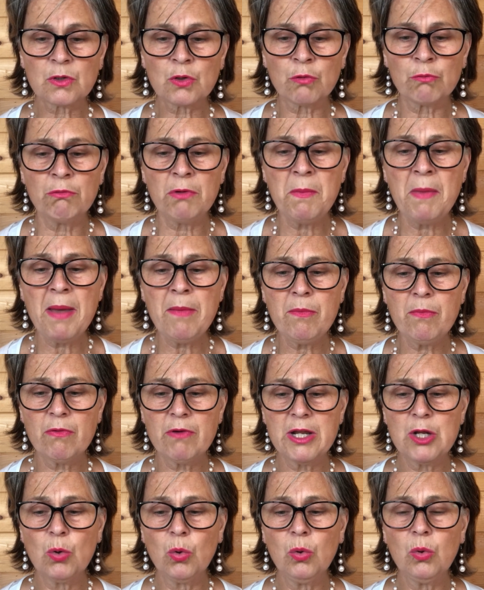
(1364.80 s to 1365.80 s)

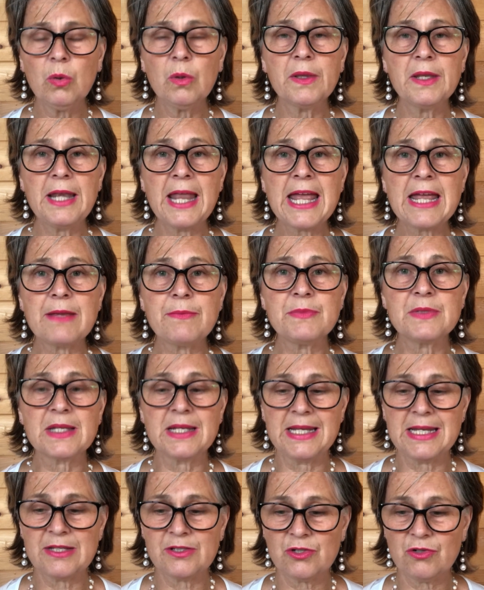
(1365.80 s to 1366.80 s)
remembering all the names and
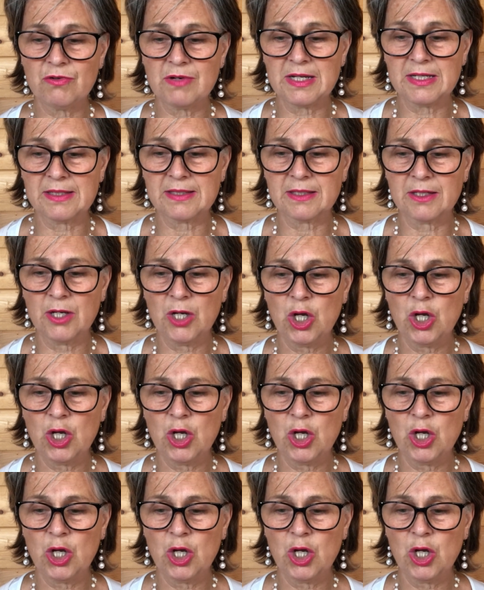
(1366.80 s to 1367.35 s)
histories.